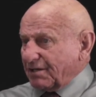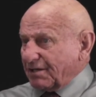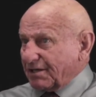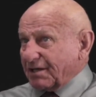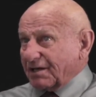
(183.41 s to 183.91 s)

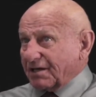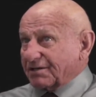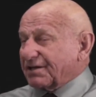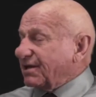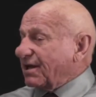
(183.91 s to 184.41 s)
And
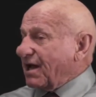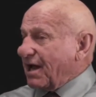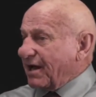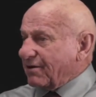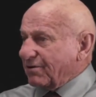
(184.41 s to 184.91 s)
at that
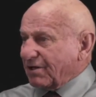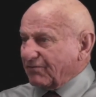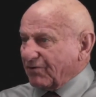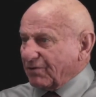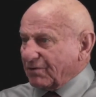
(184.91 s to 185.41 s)
higher
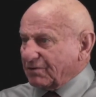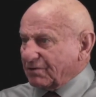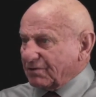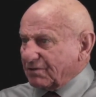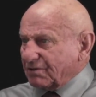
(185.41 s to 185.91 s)
level,
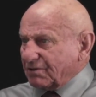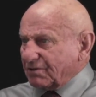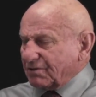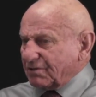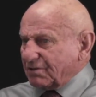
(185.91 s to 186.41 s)

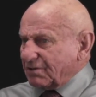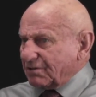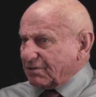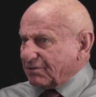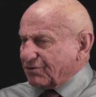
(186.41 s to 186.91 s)

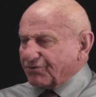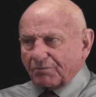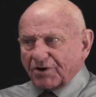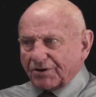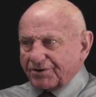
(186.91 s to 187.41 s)
those
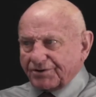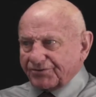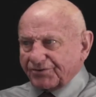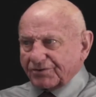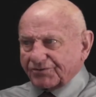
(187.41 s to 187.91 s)

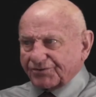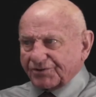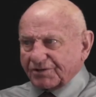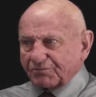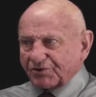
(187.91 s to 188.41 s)
barriers don't
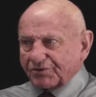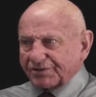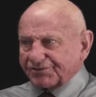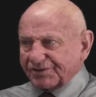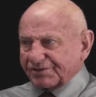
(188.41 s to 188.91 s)
seem to
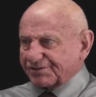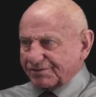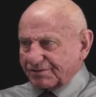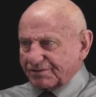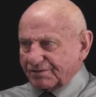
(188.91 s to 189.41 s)
exist.